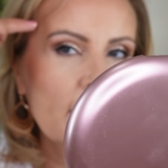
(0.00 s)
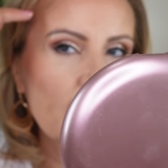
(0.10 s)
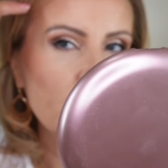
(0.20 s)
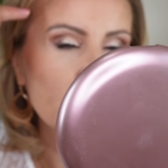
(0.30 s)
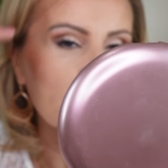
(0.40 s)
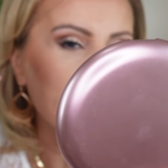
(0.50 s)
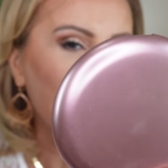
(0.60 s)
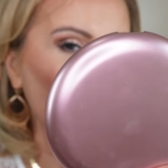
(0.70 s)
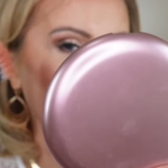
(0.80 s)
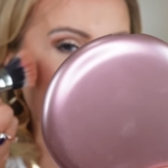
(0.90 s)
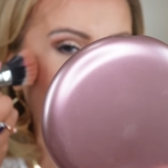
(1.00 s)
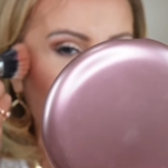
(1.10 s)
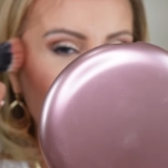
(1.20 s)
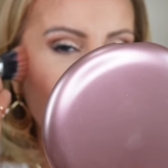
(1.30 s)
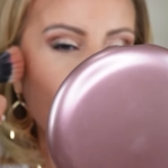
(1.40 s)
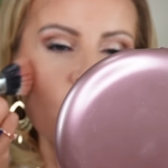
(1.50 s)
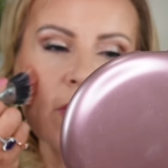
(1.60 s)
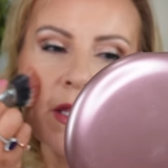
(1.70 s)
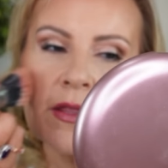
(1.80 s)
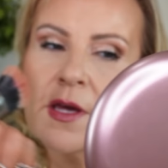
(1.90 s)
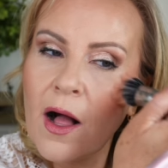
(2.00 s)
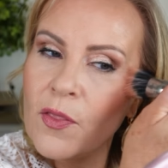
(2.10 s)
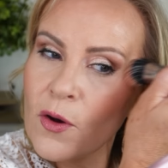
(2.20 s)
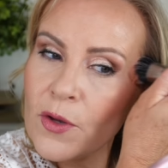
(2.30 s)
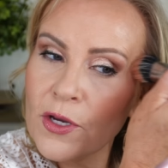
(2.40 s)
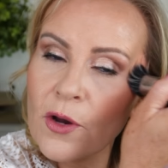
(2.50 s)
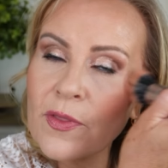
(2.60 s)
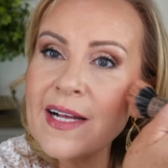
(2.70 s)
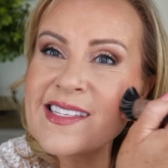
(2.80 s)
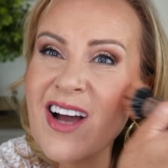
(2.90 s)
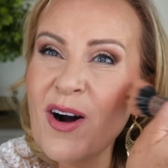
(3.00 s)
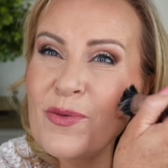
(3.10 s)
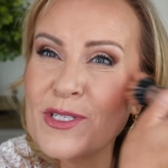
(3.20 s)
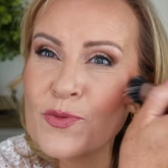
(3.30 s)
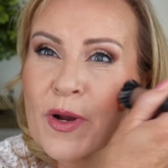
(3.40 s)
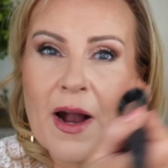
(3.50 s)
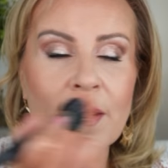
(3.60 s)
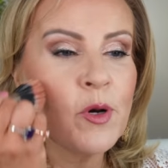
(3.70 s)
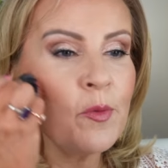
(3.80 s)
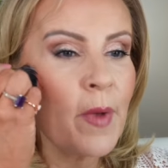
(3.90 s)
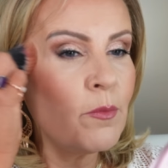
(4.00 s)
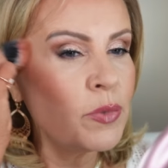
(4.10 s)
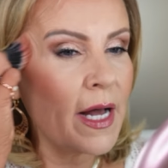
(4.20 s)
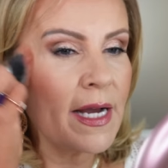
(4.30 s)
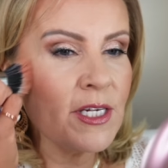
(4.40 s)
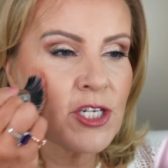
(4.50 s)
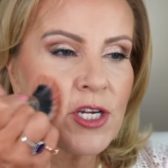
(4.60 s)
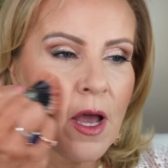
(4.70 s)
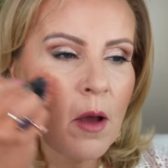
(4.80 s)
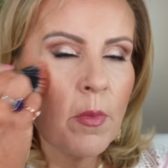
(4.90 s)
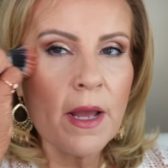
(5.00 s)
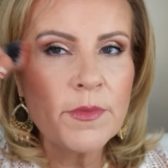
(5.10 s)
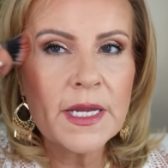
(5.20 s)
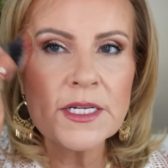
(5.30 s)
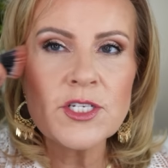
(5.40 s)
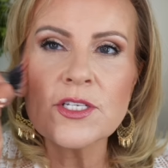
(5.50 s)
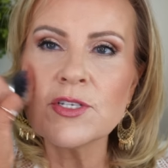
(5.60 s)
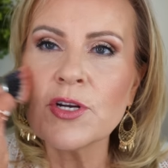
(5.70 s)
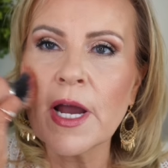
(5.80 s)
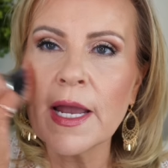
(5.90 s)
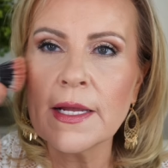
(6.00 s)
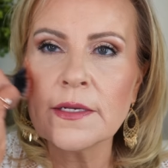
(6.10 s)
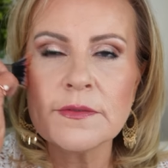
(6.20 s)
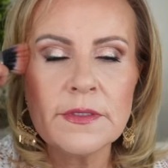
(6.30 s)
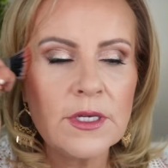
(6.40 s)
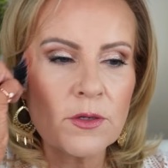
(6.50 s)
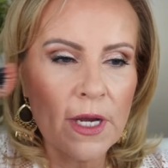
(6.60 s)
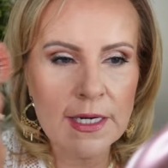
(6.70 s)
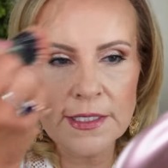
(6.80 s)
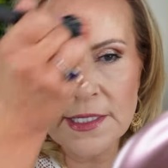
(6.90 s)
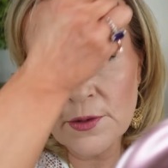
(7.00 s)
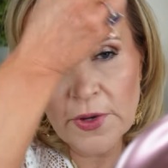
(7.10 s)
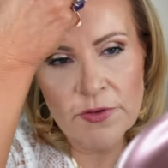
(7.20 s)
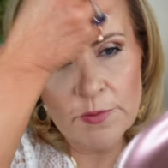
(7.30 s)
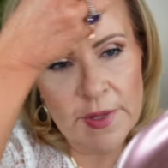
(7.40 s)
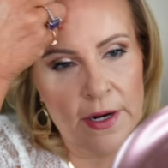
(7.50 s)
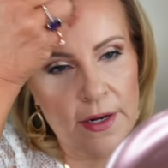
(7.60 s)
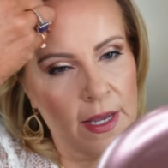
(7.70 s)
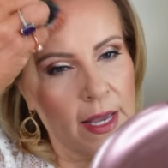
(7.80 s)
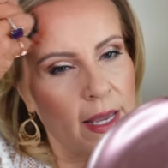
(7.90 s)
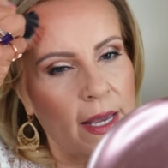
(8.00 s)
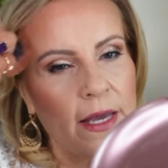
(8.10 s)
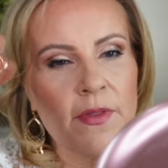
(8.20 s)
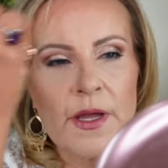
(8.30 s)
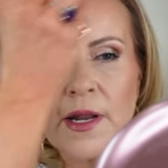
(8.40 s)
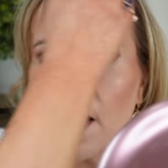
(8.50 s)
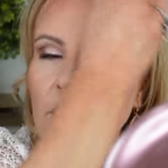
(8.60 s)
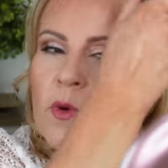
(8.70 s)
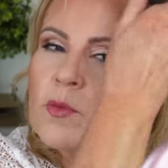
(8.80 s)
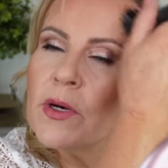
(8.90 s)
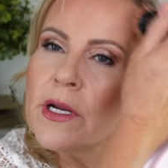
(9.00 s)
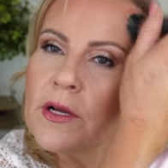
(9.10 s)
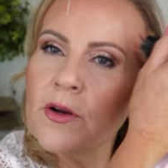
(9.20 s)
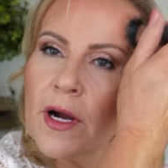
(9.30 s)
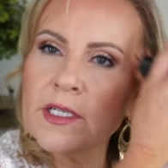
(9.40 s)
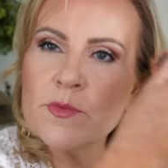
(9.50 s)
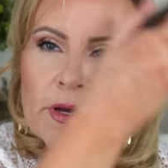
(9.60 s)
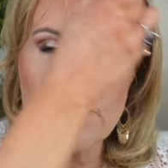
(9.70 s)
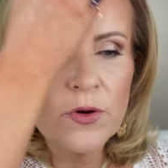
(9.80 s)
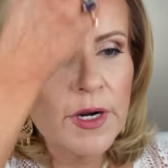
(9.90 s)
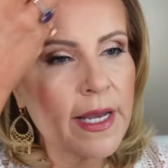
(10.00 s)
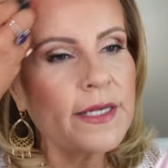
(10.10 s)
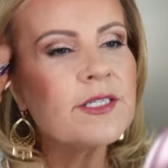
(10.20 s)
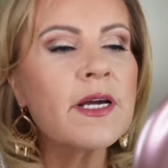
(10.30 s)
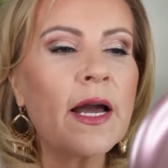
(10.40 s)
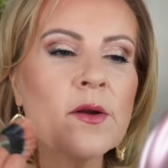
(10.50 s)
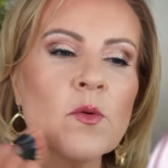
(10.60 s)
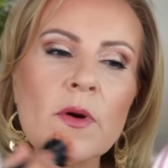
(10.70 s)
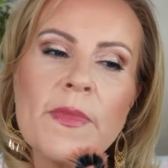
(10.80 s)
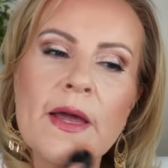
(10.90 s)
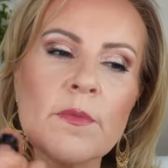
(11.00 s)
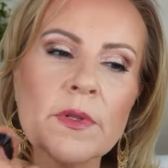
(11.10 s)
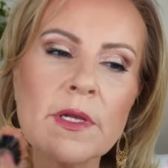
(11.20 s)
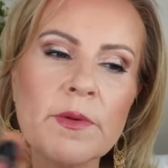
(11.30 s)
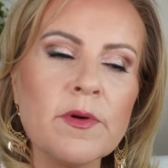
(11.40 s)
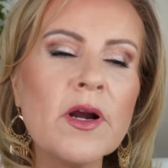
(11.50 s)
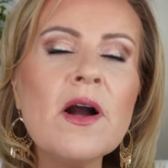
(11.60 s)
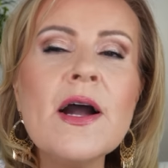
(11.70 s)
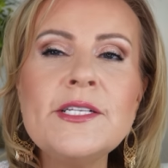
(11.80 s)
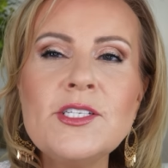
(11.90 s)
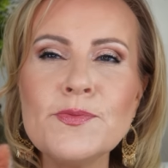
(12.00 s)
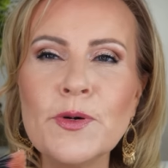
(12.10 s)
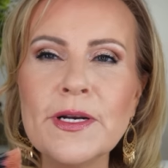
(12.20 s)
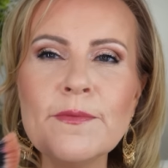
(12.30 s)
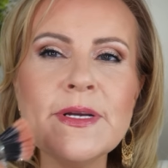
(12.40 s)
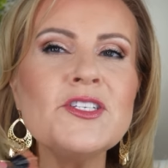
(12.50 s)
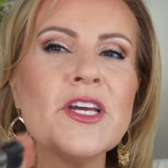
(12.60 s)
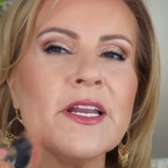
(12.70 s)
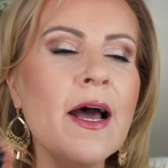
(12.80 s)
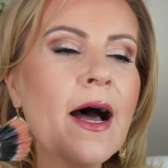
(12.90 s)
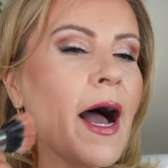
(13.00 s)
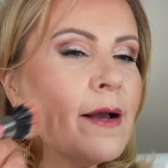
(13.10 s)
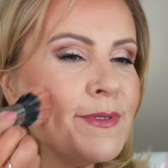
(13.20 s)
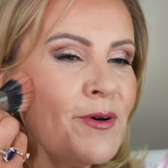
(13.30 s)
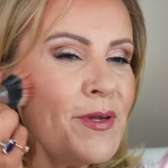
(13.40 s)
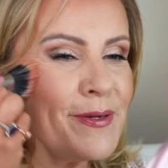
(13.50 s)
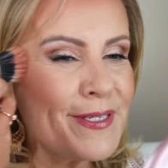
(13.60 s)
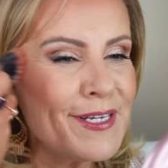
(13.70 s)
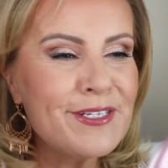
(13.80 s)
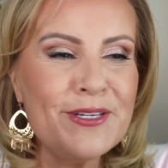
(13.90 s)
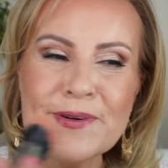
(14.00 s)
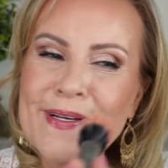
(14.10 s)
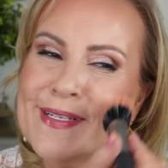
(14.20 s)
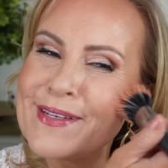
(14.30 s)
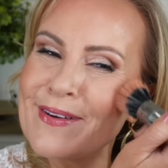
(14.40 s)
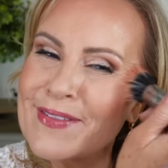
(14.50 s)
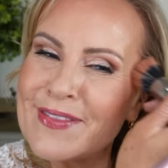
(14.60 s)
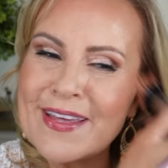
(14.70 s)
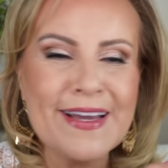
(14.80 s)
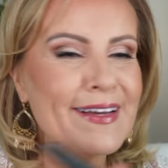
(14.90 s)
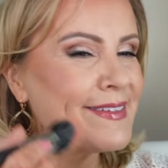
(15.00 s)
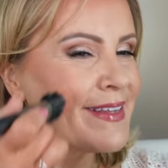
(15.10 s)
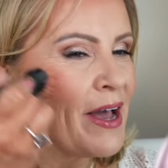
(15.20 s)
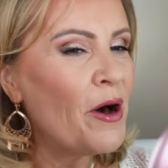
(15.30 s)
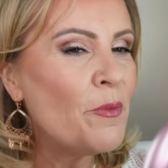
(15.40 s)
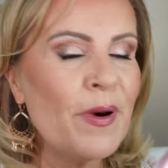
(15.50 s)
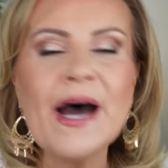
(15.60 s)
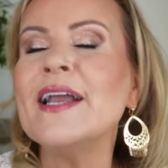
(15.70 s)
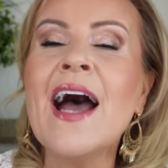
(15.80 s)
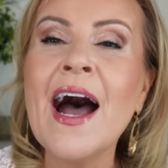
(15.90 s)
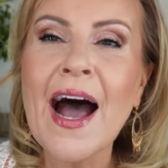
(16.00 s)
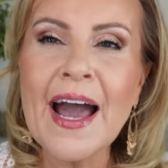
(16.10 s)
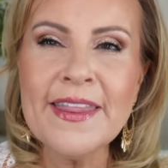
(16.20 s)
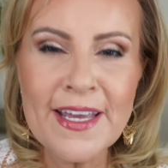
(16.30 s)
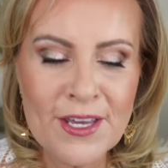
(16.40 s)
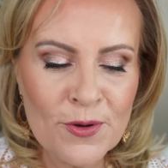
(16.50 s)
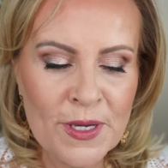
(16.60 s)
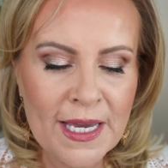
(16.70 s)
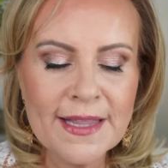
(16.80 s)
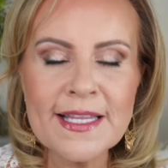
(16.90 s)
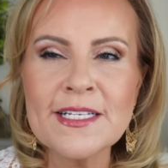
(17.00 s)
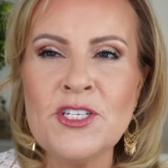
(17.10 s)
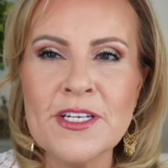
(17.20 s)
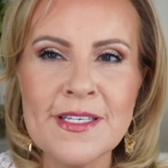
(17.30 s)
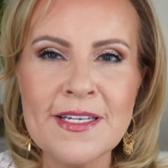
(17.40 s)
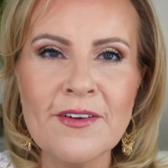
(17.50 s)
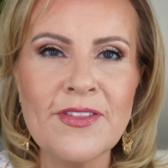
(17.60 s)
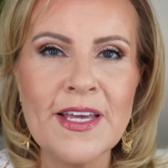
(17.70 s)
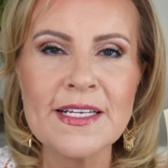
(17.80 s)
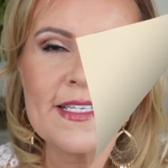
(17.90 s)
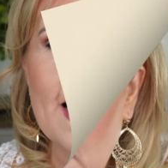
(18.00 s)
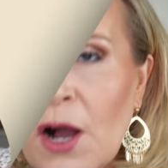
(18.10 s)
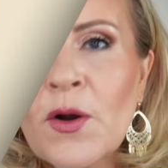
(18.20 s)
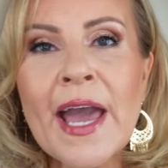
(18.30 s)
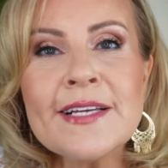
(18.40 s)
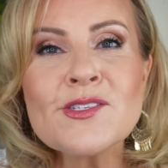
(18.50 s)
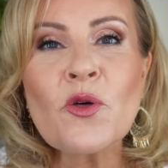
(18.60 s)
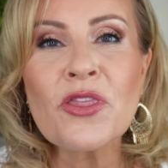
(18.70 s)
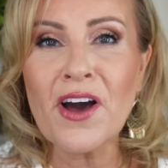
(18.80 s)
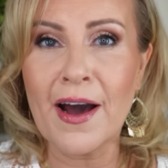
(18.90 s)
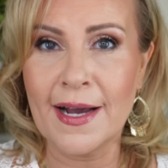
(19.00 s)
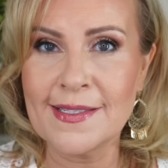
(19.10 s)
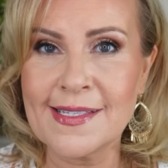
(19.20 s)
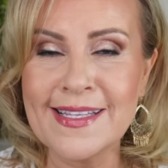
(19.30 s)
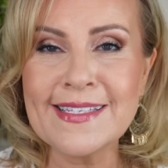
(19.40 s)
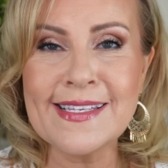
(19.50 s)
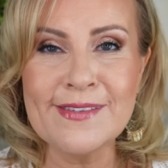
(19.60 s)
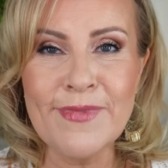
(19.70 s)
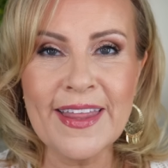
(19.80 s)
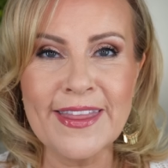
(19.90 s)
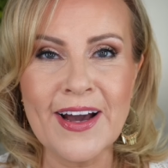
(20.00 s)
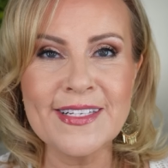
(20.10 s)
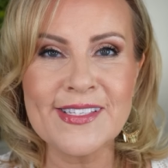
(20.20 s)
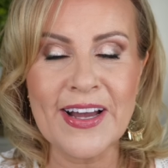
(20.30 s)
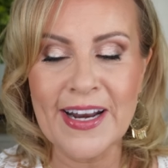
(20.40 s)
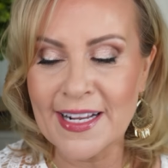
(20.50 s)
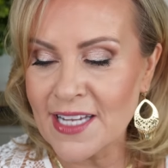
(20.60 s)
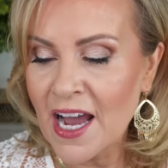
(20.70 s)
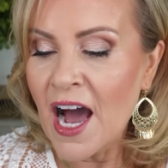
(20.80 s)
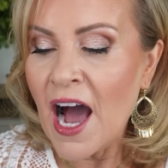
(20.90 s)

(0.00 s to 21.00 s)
that they wanted to lift with. Although, you know, that's always where I put my blush. But I'm going to just try and, you know, kind of stay away from there and then I will put it across my forehead to kind of warm that up a little bit or I just put it on my chin. I'm so used to doing certain things, but I think you get the gist of this. Okay, so thoughts. This is my thoughts on it.